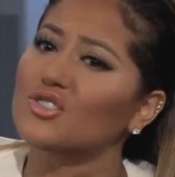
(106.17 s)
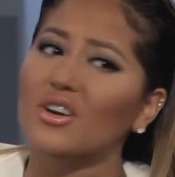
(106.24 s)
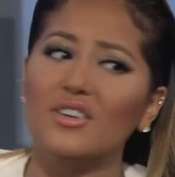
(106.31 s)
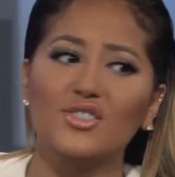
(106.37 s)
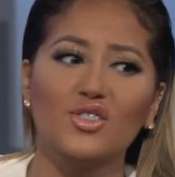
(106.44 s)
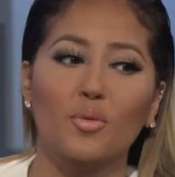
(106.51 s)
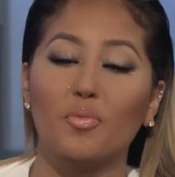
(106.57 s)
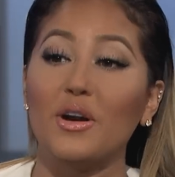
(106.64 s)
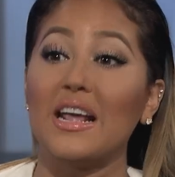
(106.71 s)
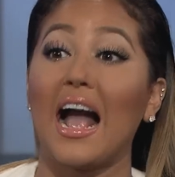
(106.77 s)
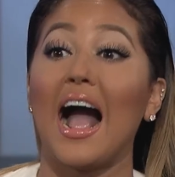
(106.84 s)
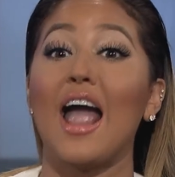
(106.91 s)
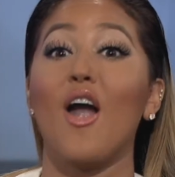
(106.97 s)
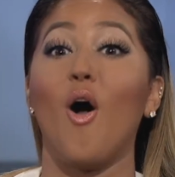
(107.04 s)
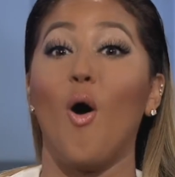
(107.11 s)
your hair's so pretty.
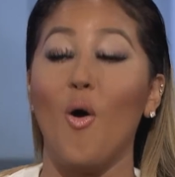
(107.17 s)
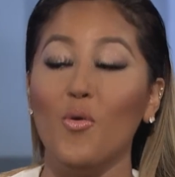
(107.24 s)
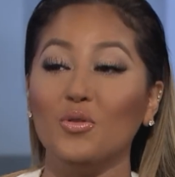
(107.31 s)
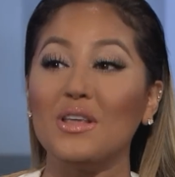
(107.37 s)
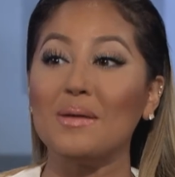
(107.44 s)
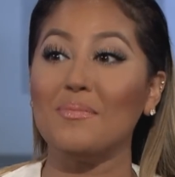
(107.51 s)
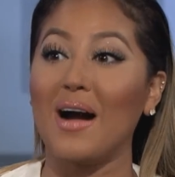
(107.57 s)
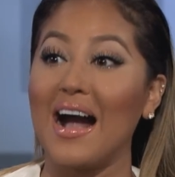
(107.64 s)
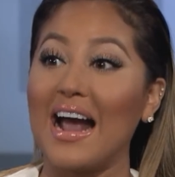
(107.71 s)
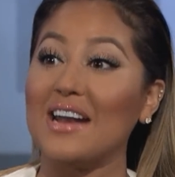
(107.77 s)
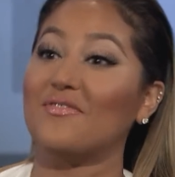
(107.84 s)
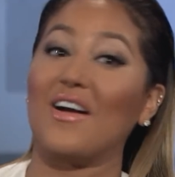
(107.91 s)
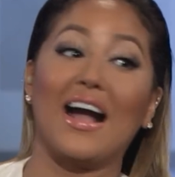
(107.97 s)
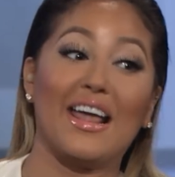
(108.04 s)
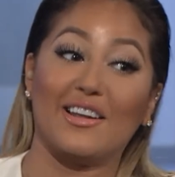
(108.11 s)
I only mind
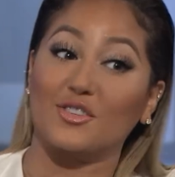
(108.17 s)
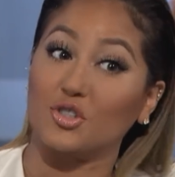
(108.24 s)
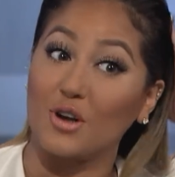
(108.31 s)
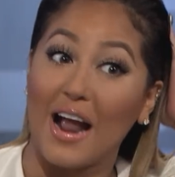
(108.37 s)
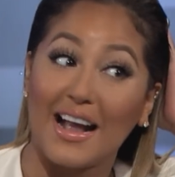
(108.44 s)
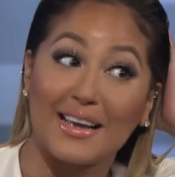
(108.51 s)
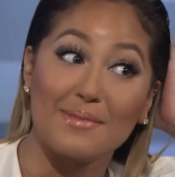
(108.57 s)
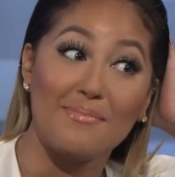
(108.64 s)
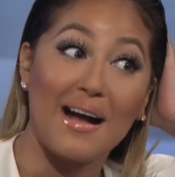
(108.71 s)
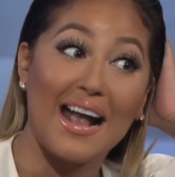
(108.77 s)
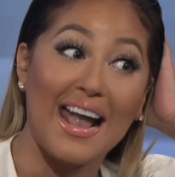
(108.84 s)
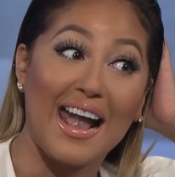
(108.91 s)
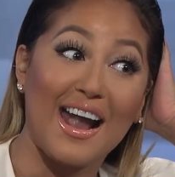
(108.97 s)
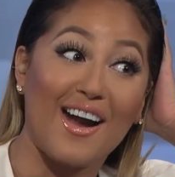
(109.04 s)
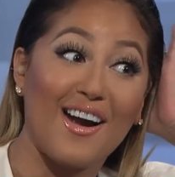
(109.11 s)
if I got a track in my
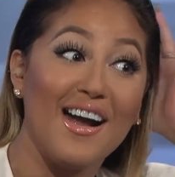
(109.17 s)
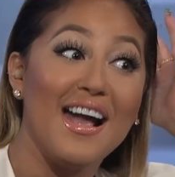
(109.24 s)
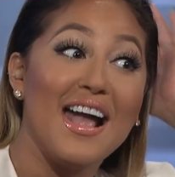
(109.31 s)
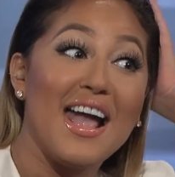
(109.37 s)
hair,